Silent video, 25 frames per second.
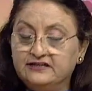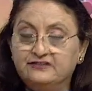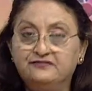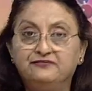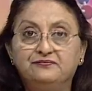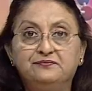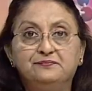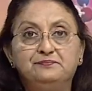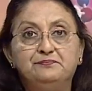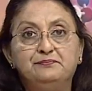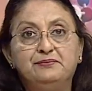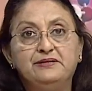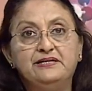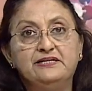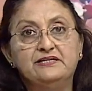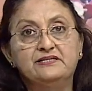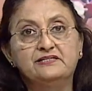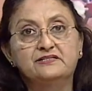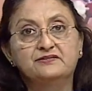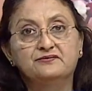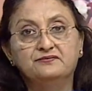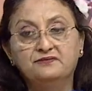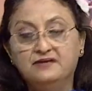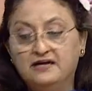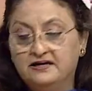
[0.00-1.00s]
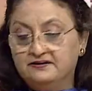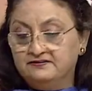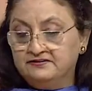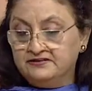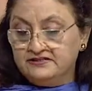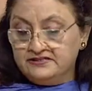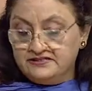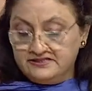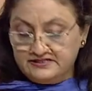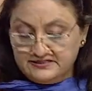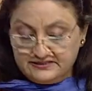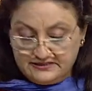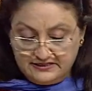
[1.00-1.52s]
It bears
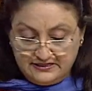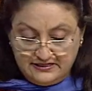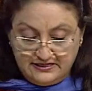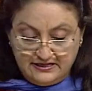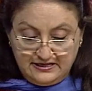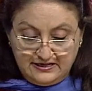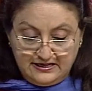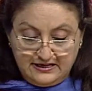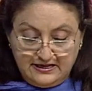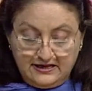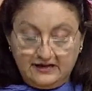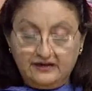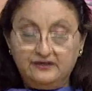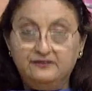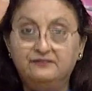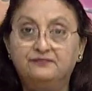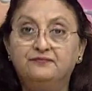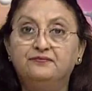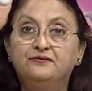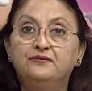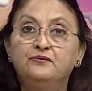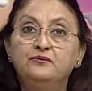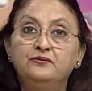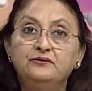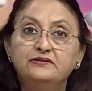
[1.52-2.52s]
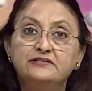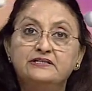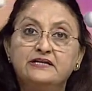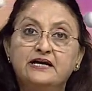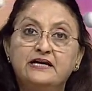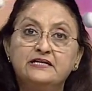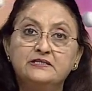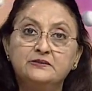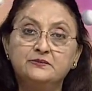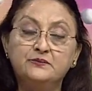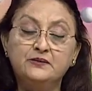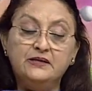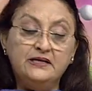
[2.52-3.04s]
flowers and fruits
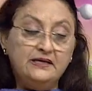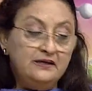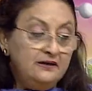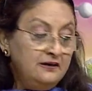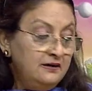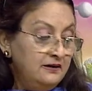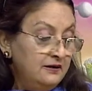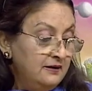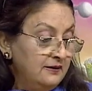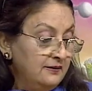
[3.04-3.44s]
as well.